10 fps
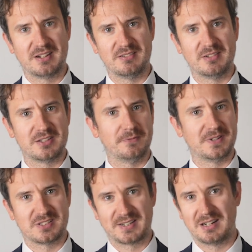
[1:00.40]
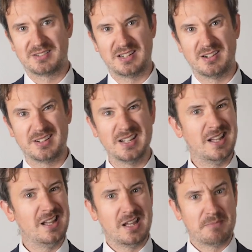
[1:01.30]
and looking at things like LTI.
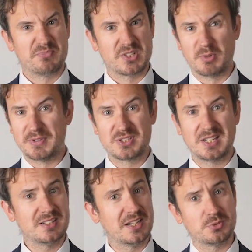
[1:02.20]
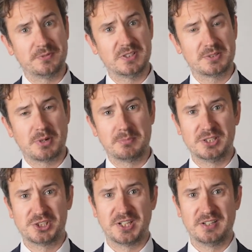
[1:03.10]
Some of those details were first
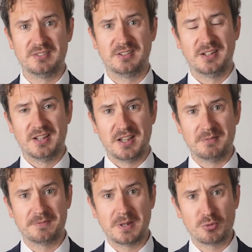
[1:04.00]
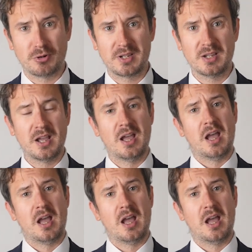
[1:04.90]
published in February.